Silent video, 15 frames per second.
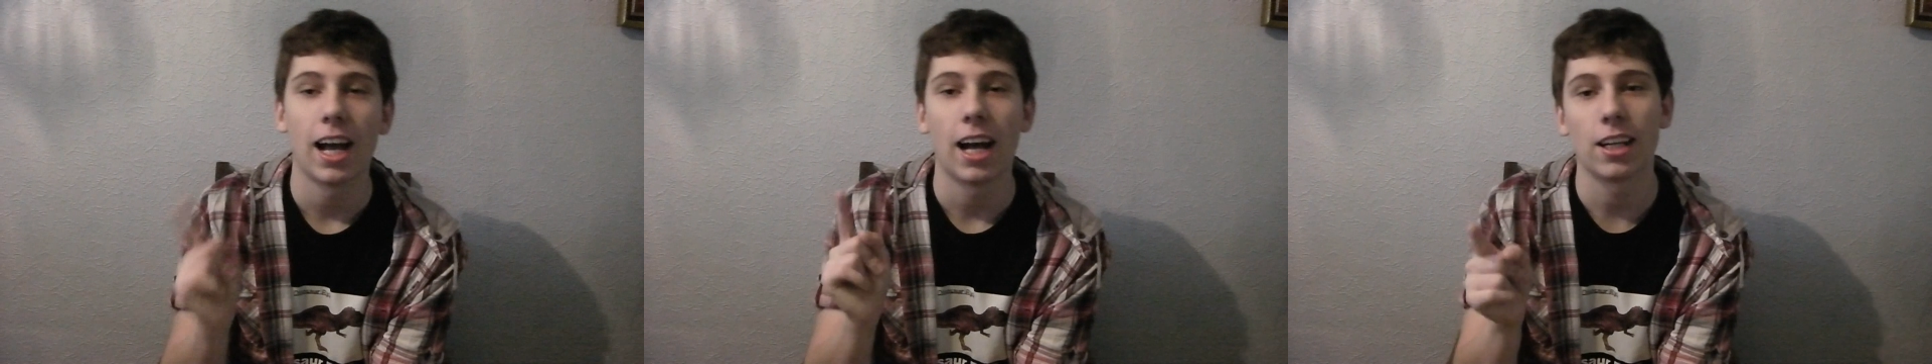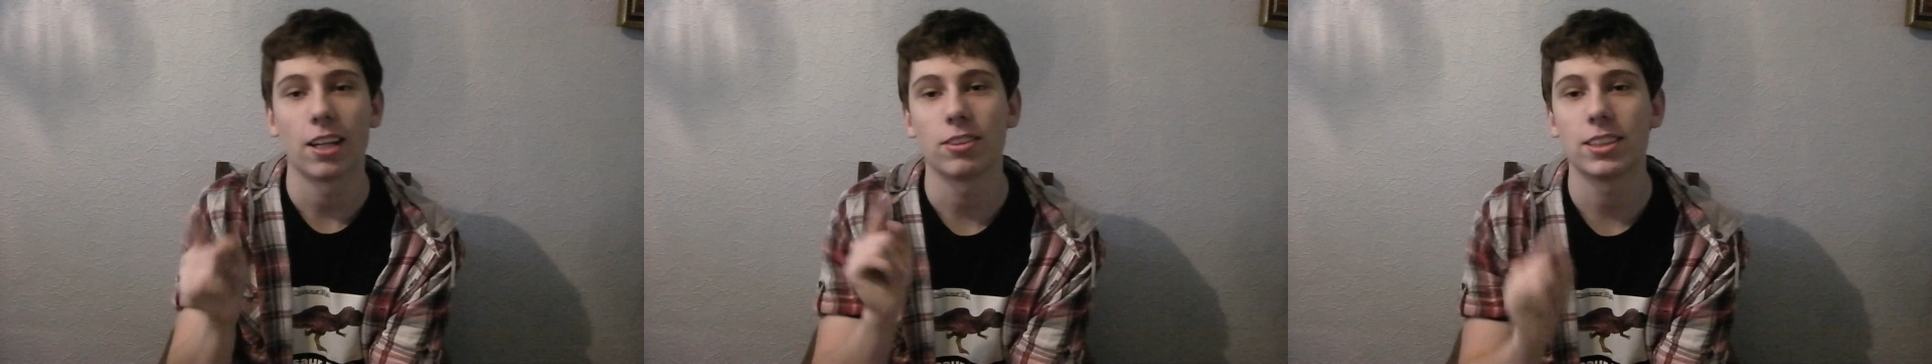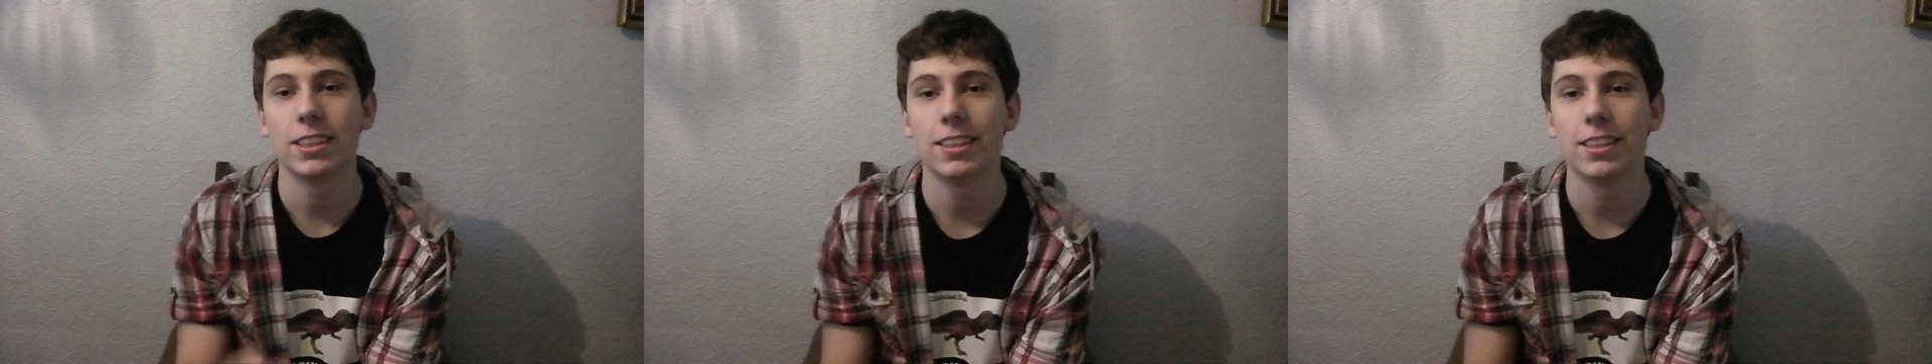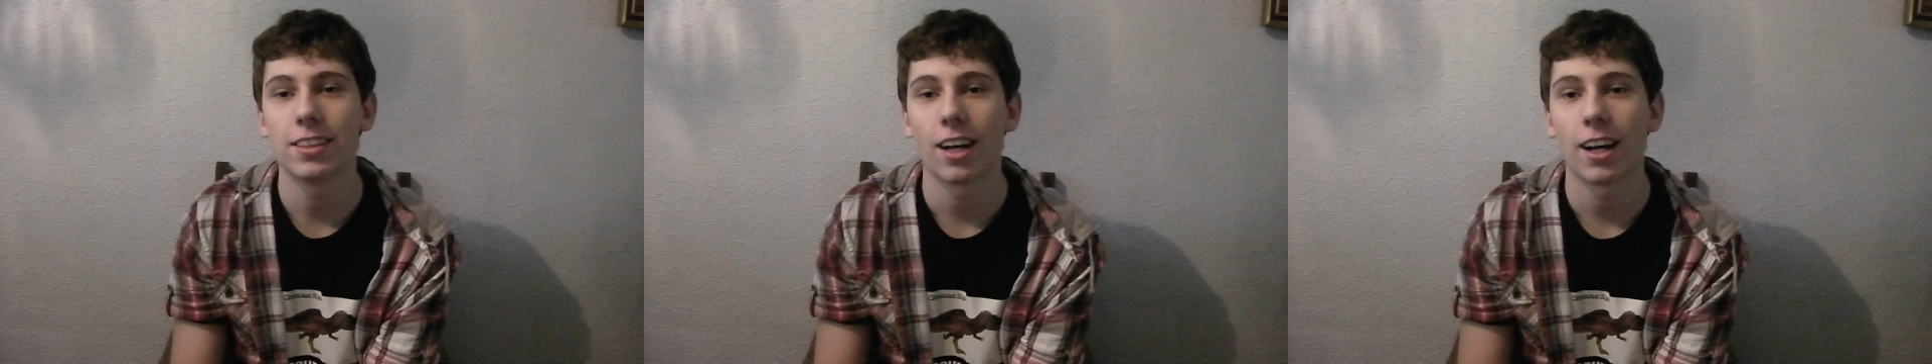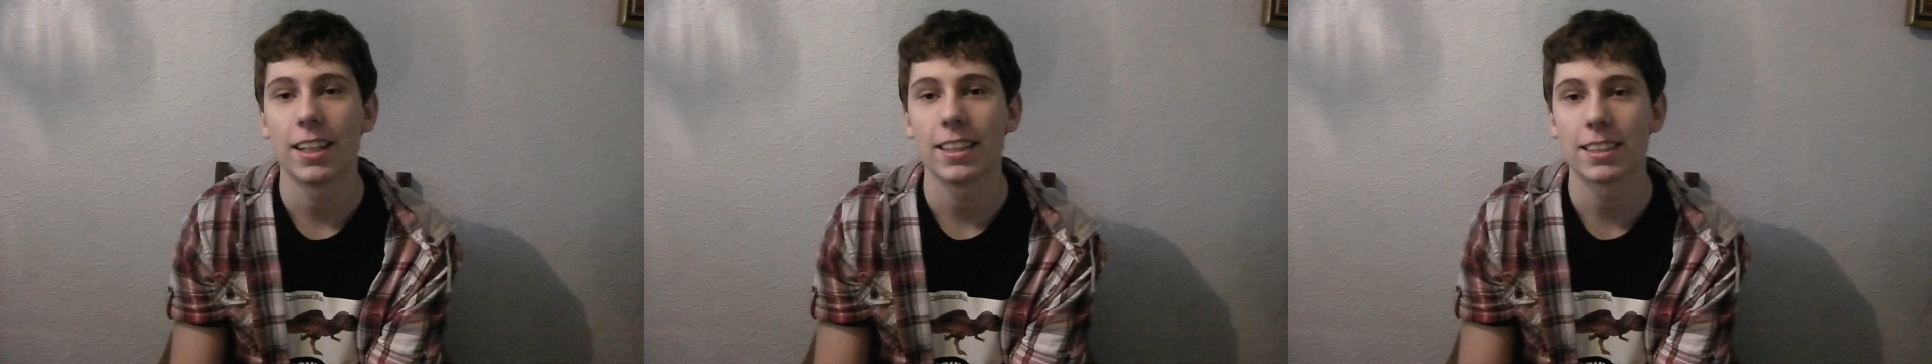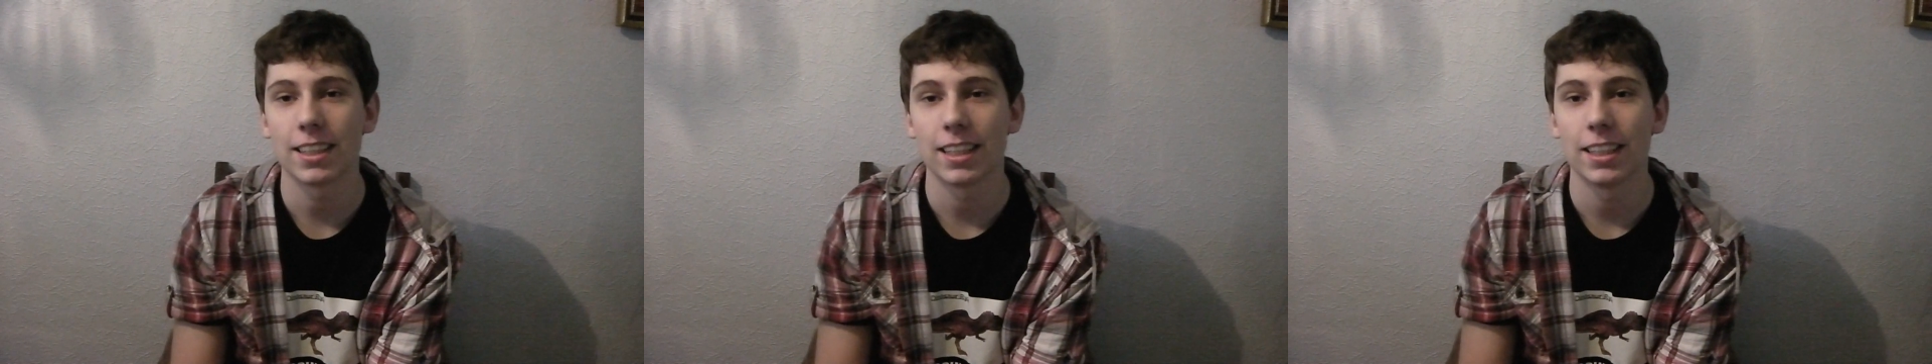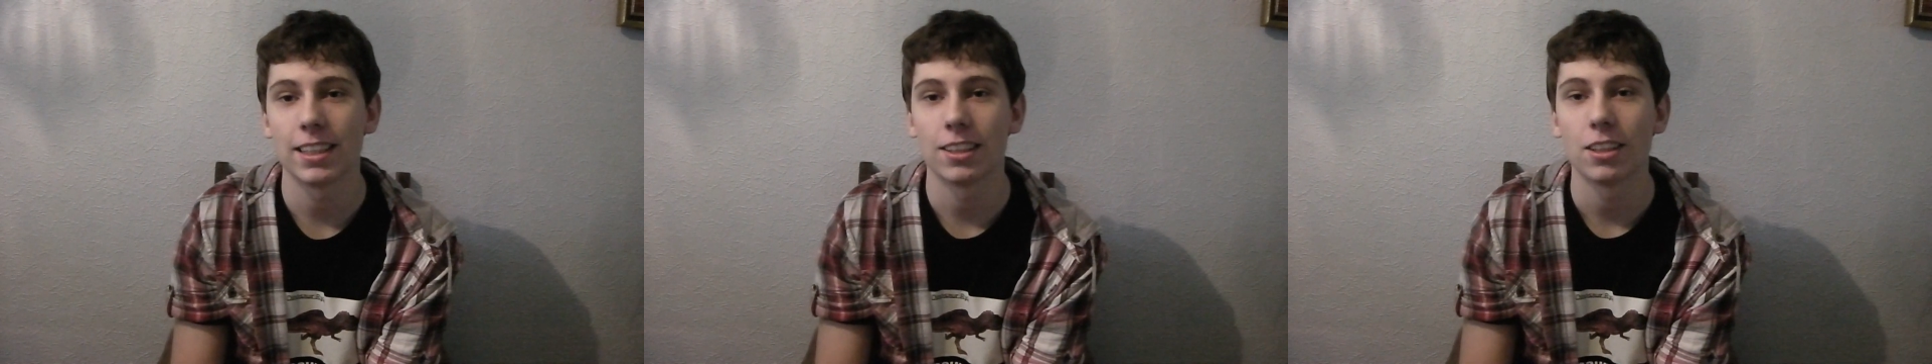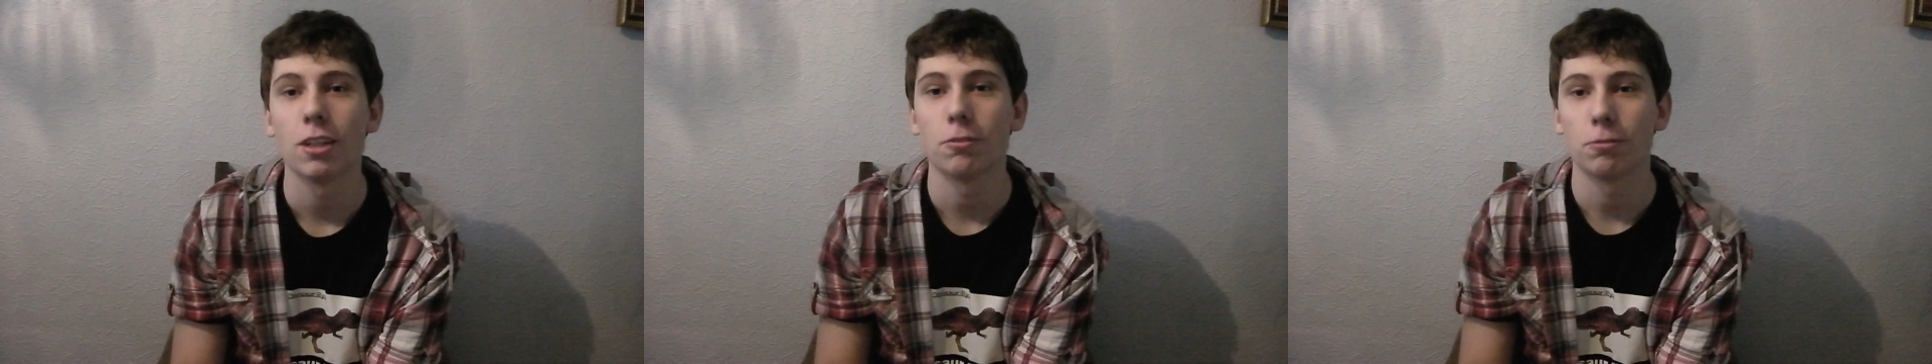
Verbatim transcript: and I'll see you guys later